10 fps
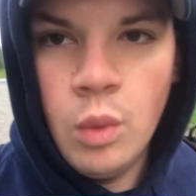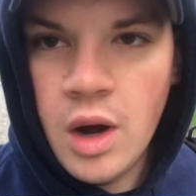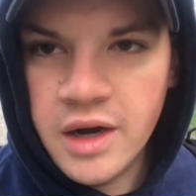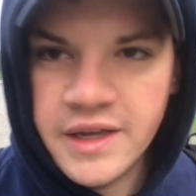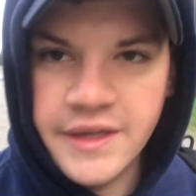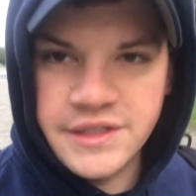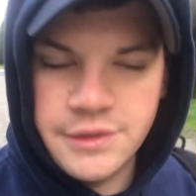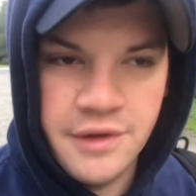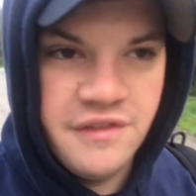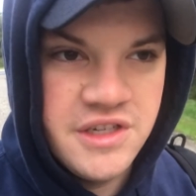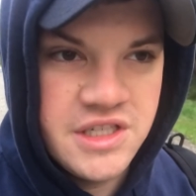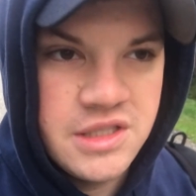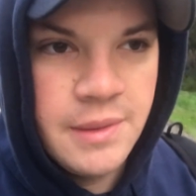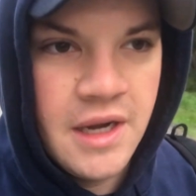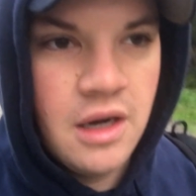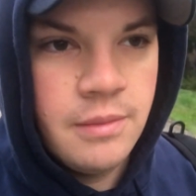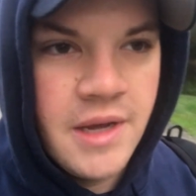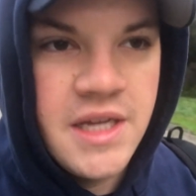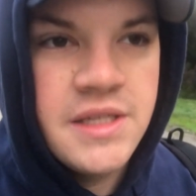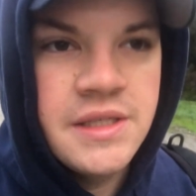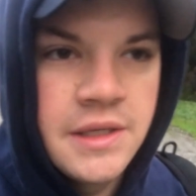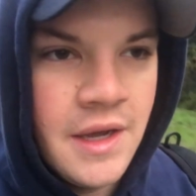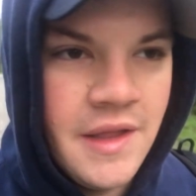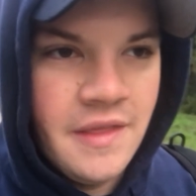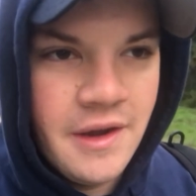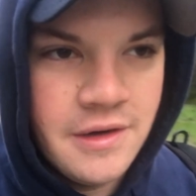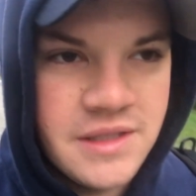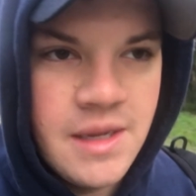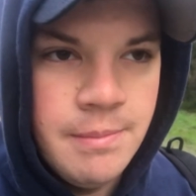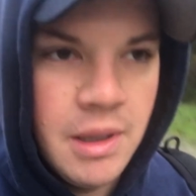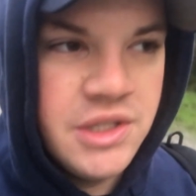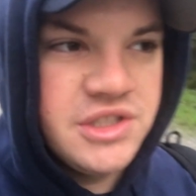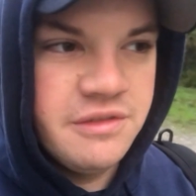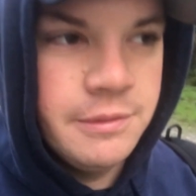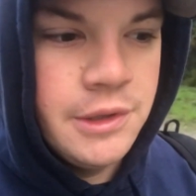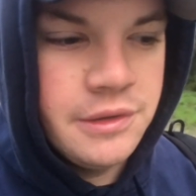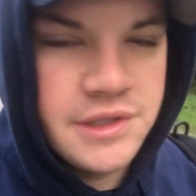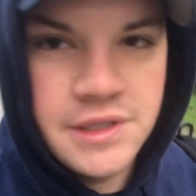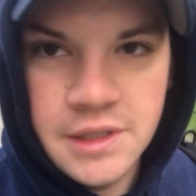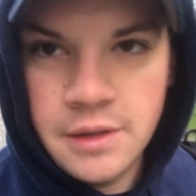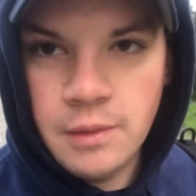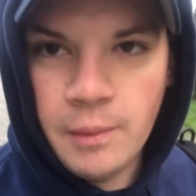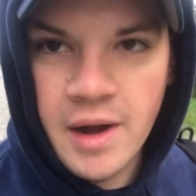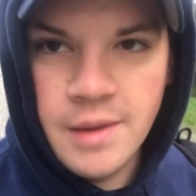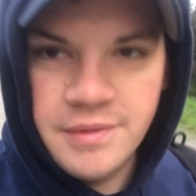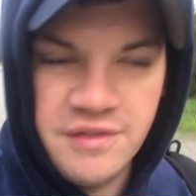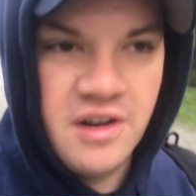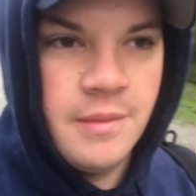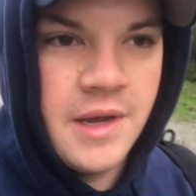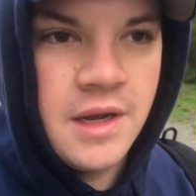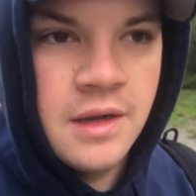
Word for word: walking to a fishing spot on base and there's a bunch of moose right up in front of me.